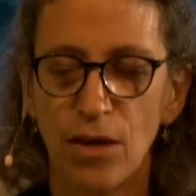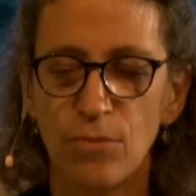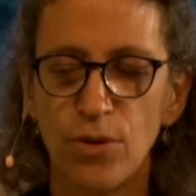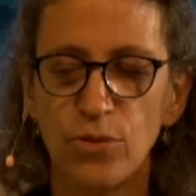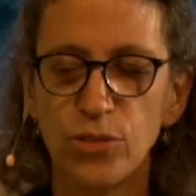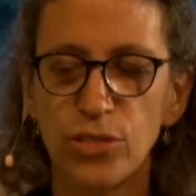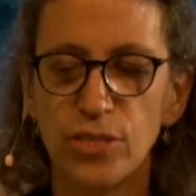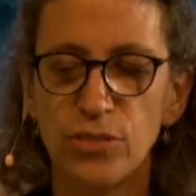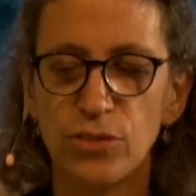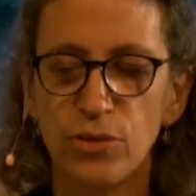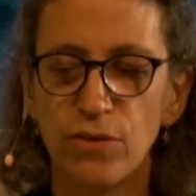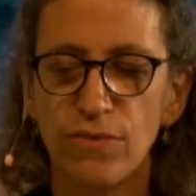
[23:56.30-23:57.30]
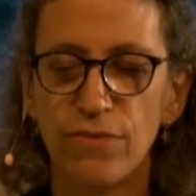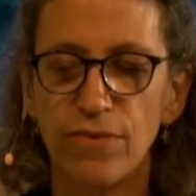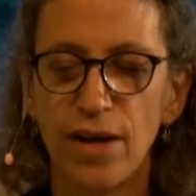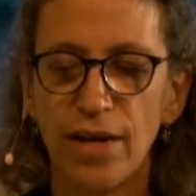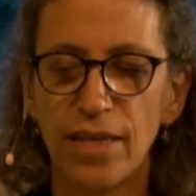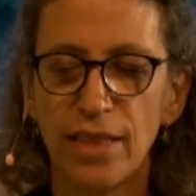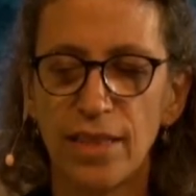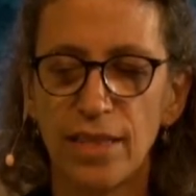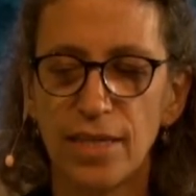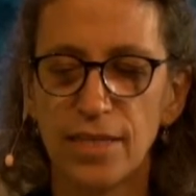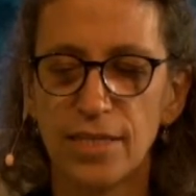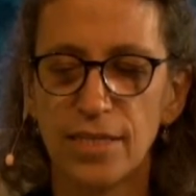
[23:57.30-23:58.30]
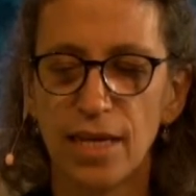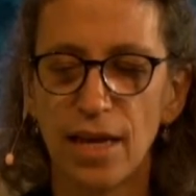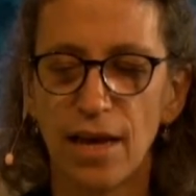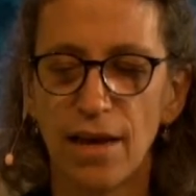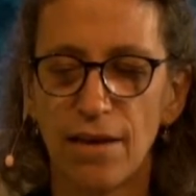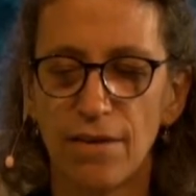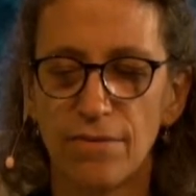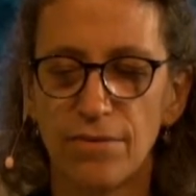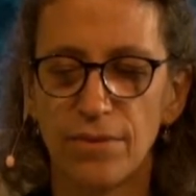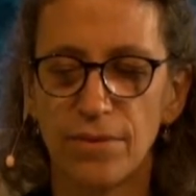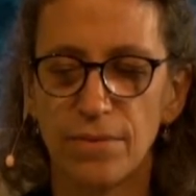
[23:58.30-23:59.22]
Emotions are fine things to have.